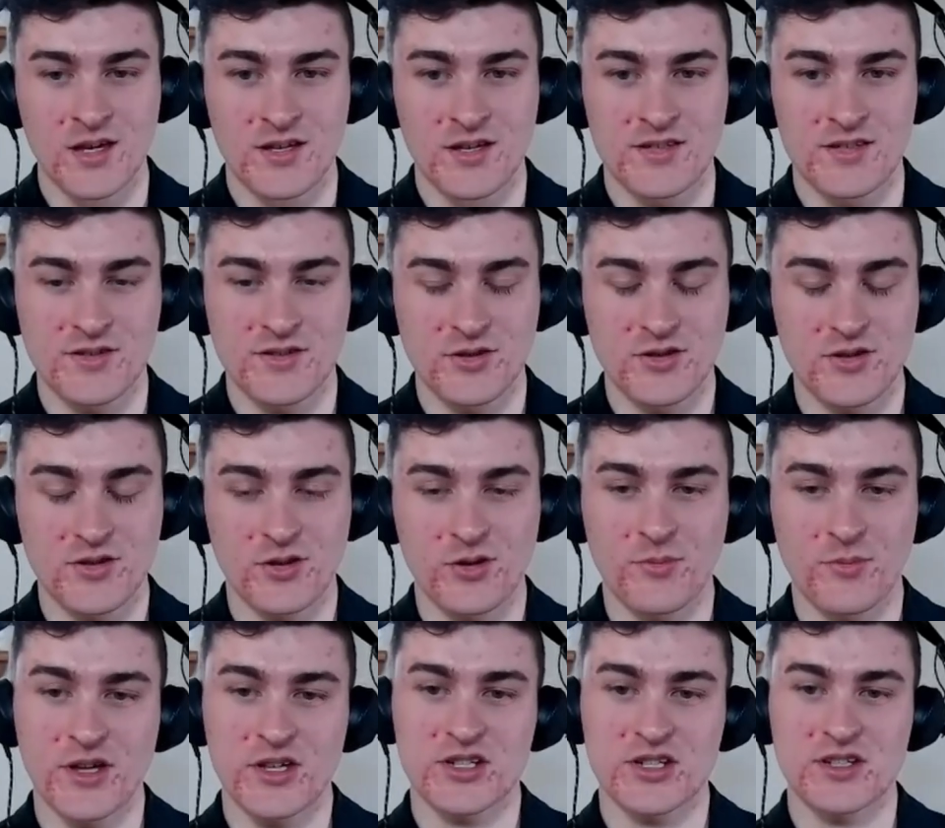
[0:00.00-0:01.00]
So you
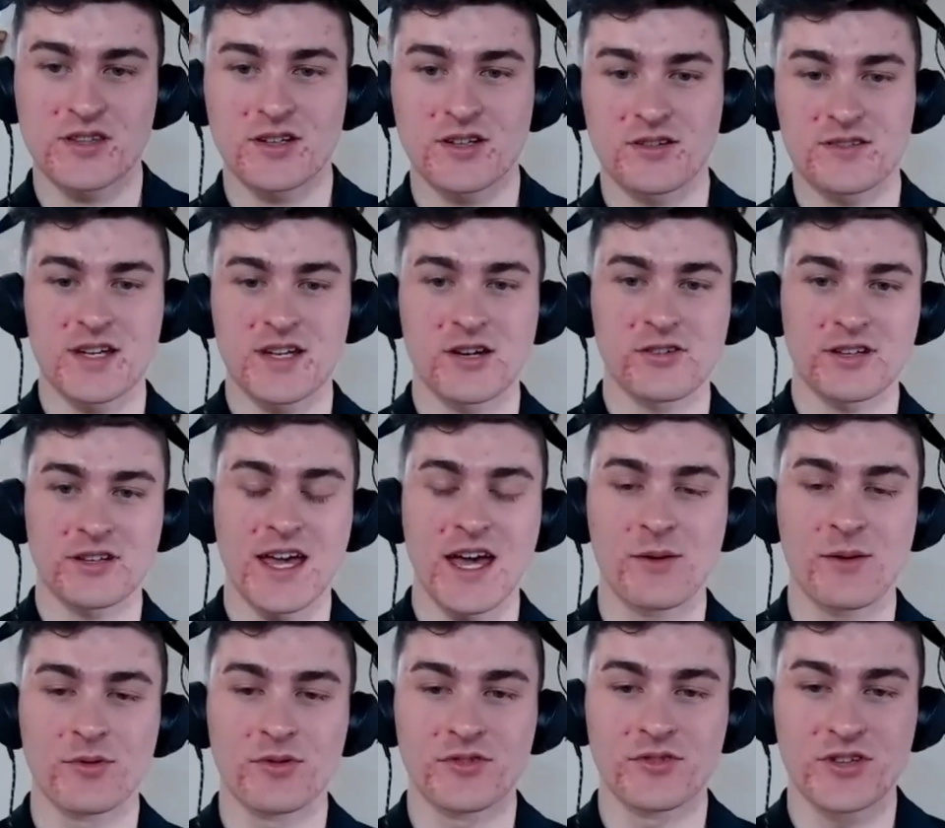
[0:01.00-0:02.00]
mentioned there Terran
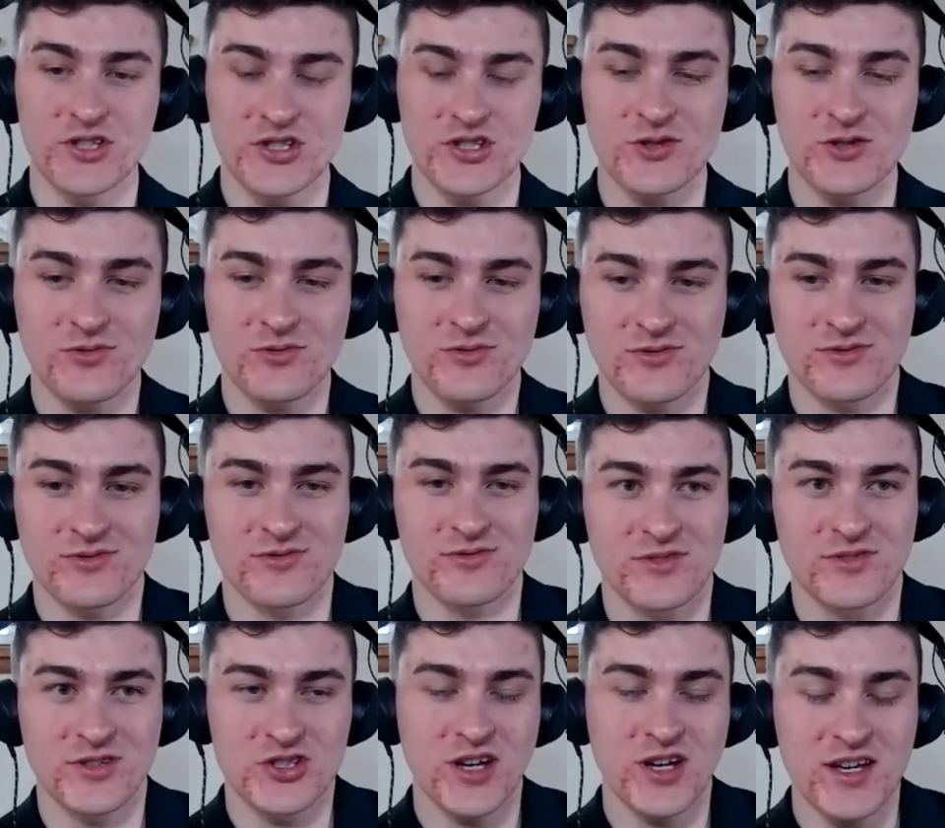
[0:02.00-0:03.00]
Campbell. Did you
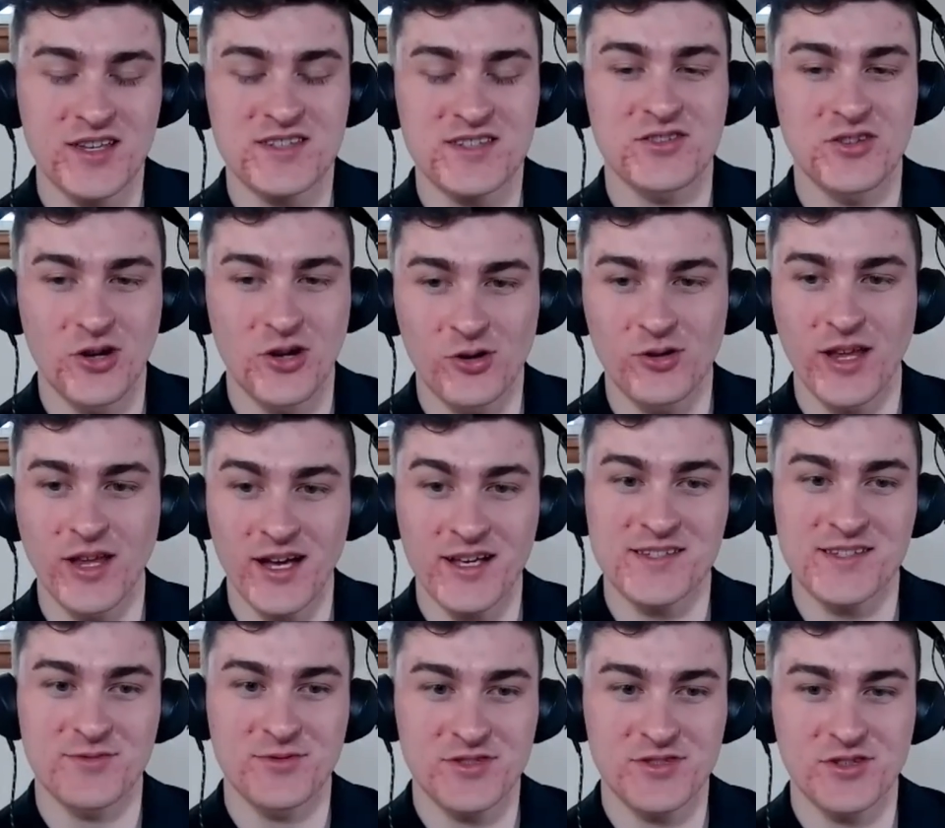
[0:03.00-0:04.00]
guys know
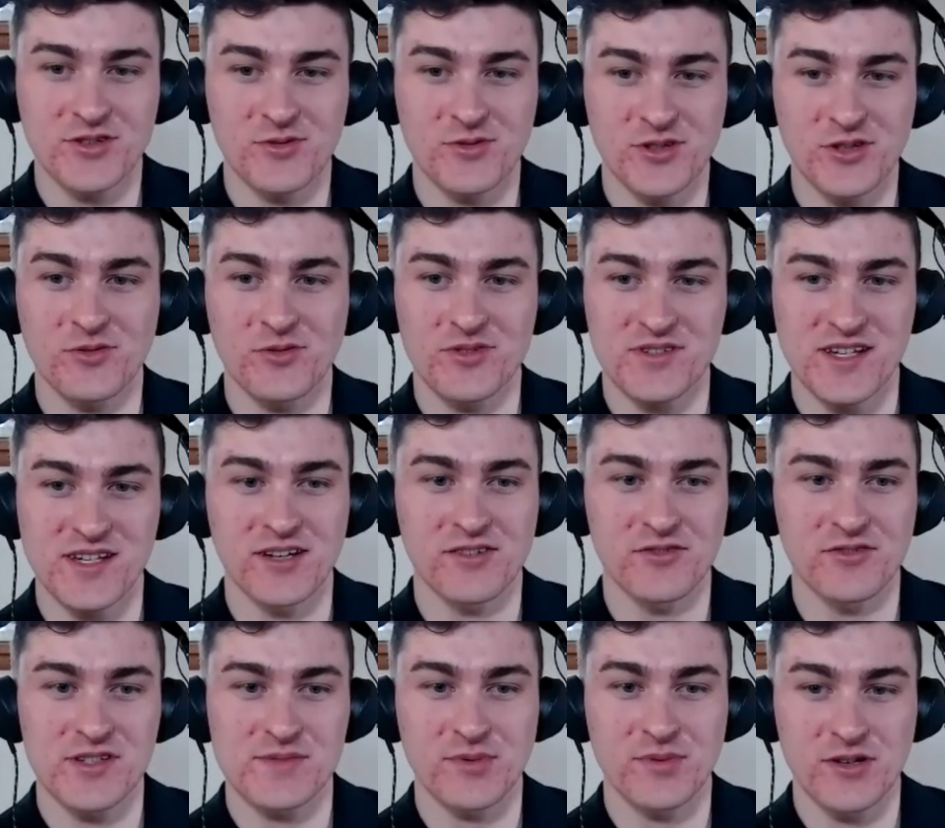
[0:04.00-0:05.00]
last winter when you were signing
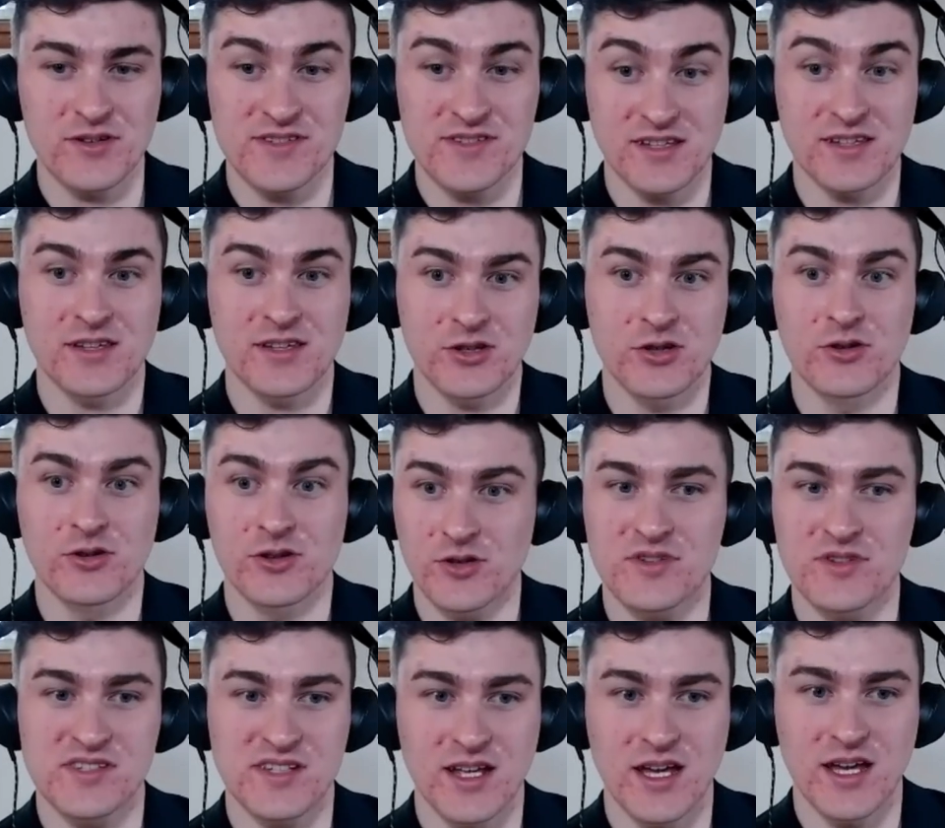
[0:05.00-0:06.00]
all these players that, you know, he
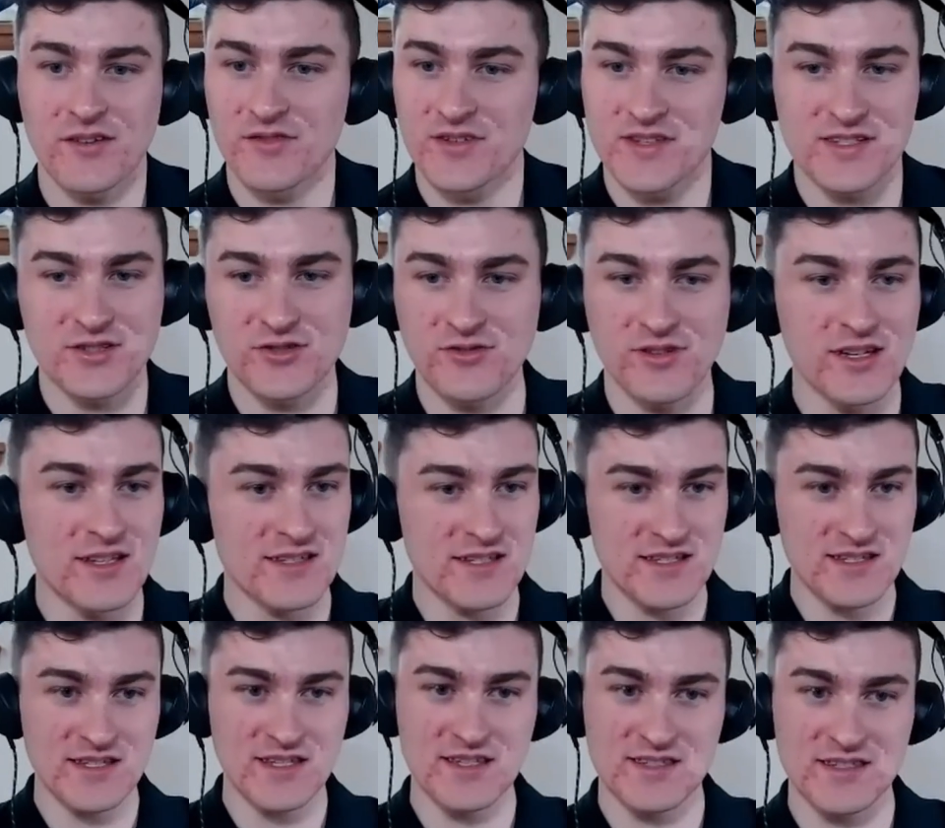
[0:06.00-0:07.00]
was going to have this crazy
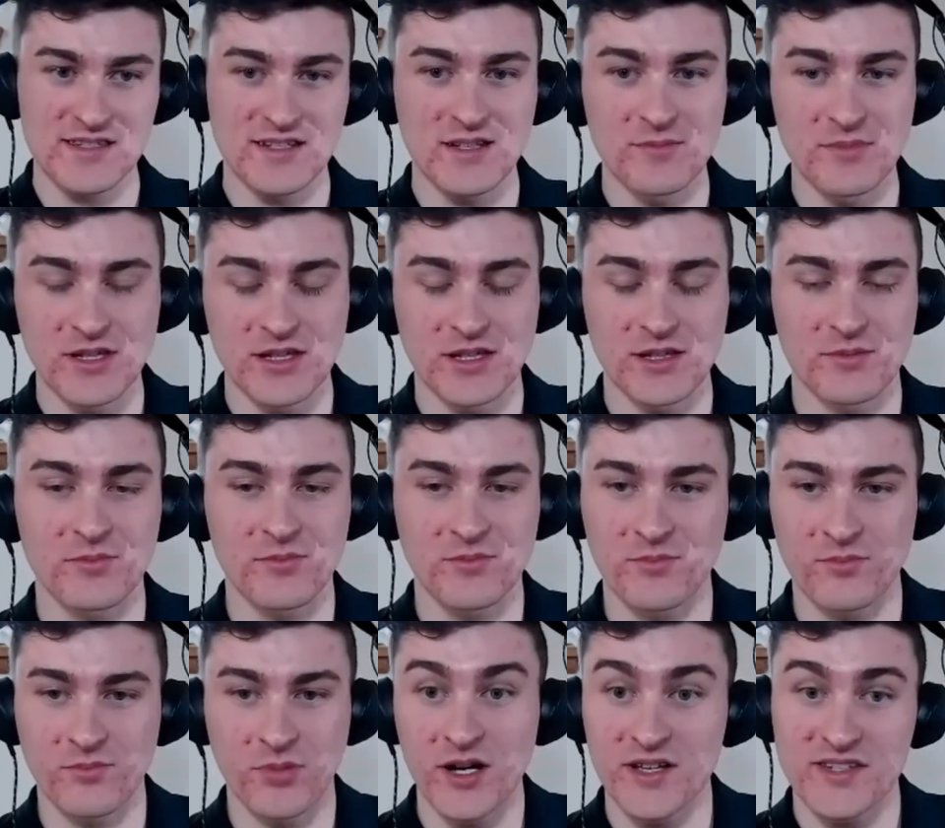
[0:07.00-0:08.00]
season and be
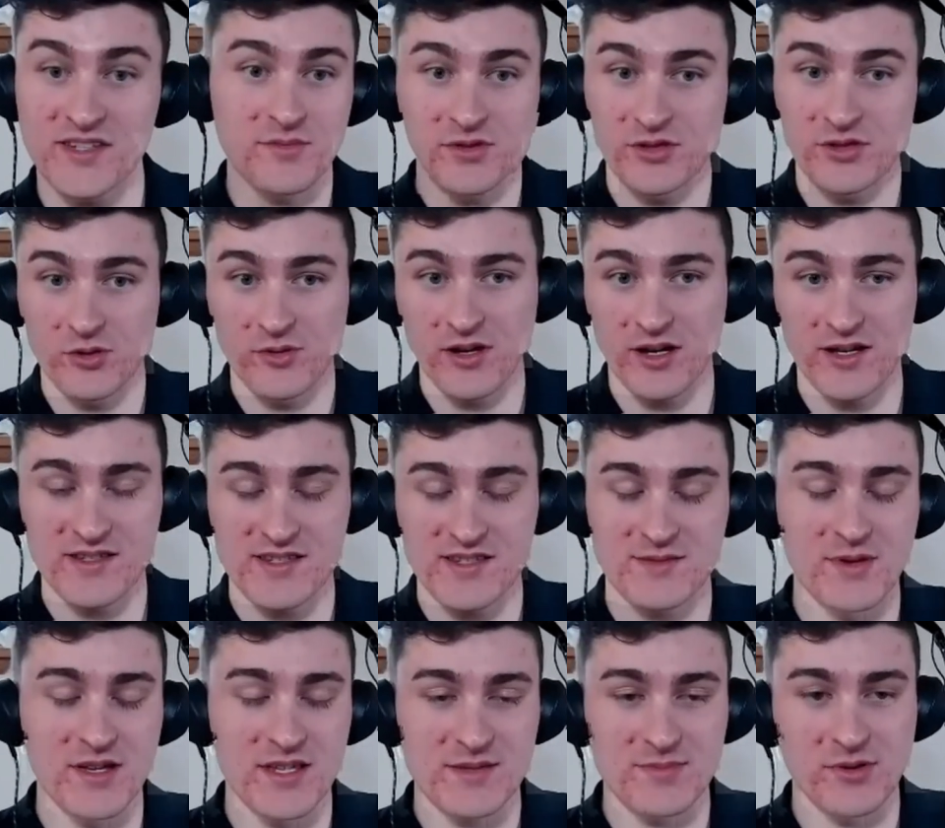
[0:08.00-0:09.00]
possibly your guys'
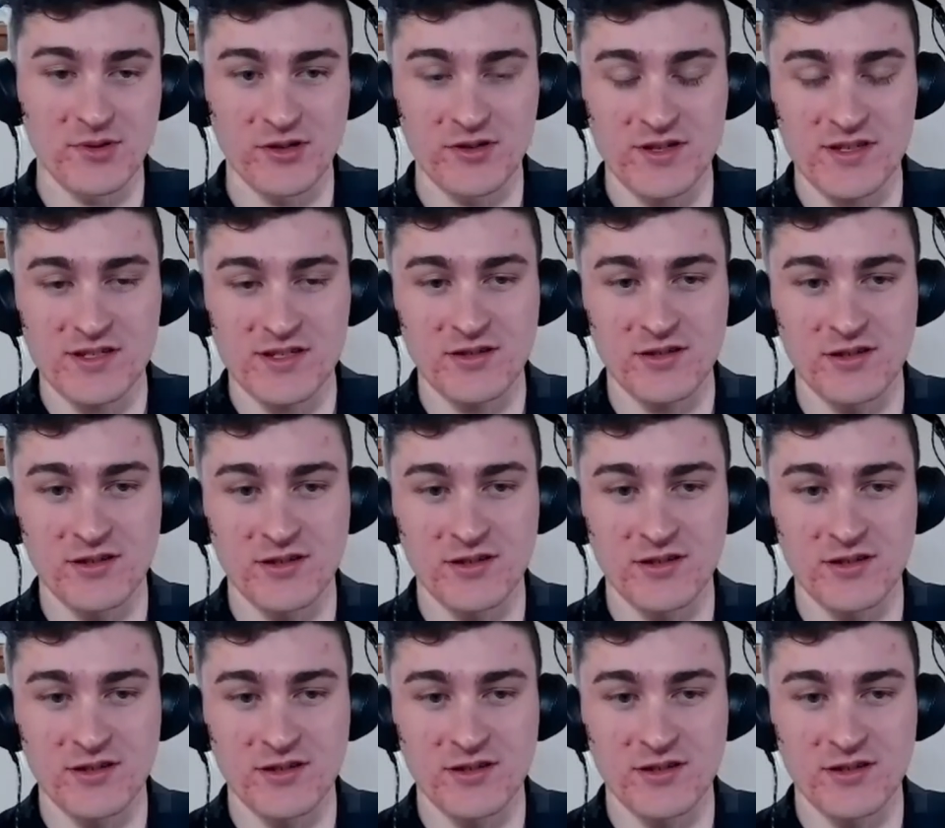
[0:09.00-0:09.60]
best player this year?